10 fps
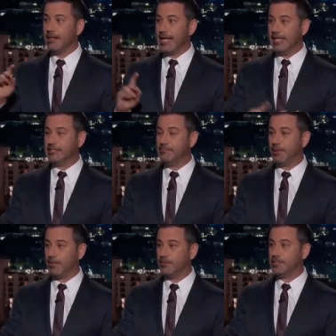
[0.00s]
Nancy
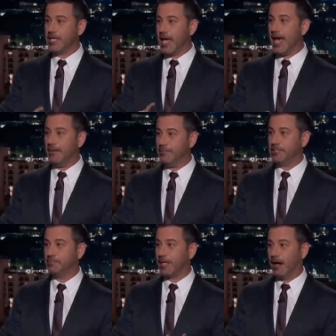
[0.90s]
Pelosi and
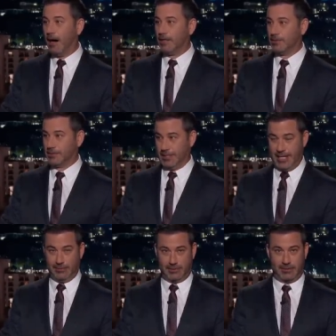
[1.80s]
Mitch McConnell
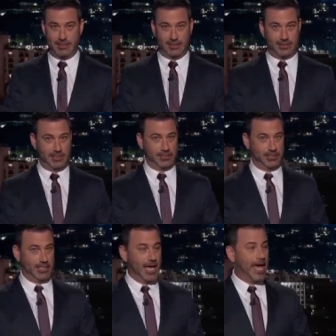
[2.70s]
denounced the
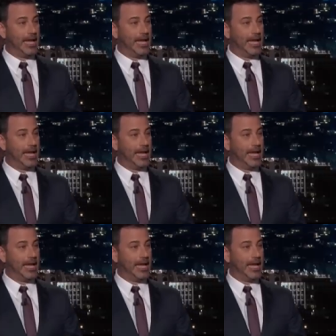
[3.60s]
decision,